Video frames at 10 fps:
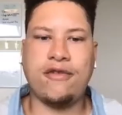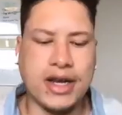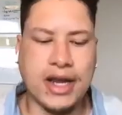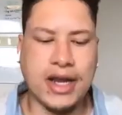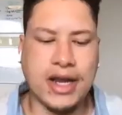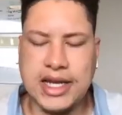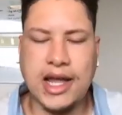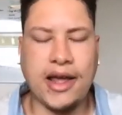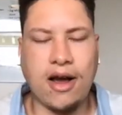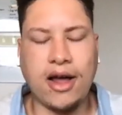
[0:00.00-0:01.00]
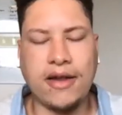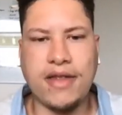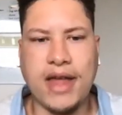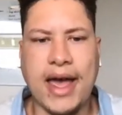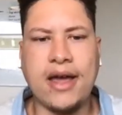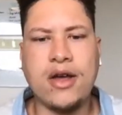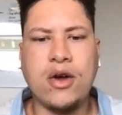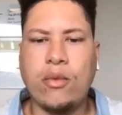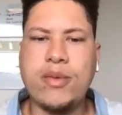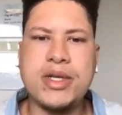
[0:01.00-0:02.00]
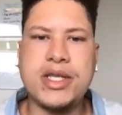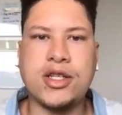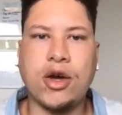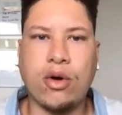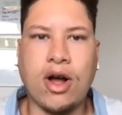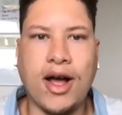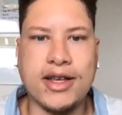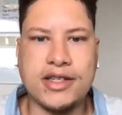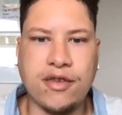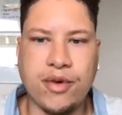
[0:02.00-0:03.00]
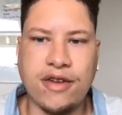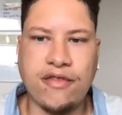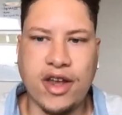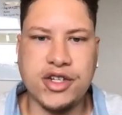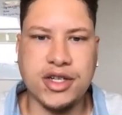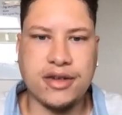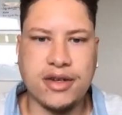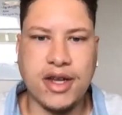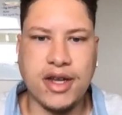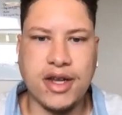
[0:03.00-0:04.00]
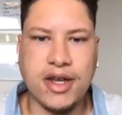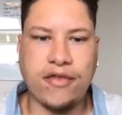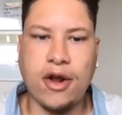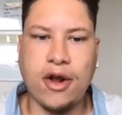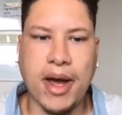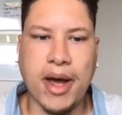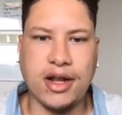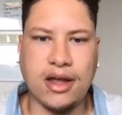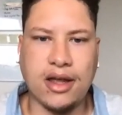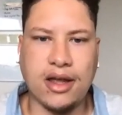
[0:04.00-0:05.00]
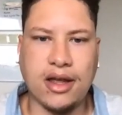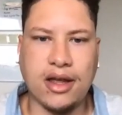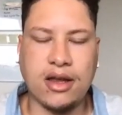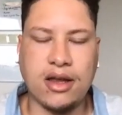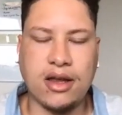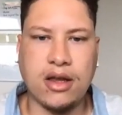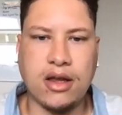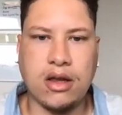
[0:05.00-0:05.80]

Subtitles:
Thank you for detailing all of that. What was the total cost of the renovation, if you don't mind sharing that?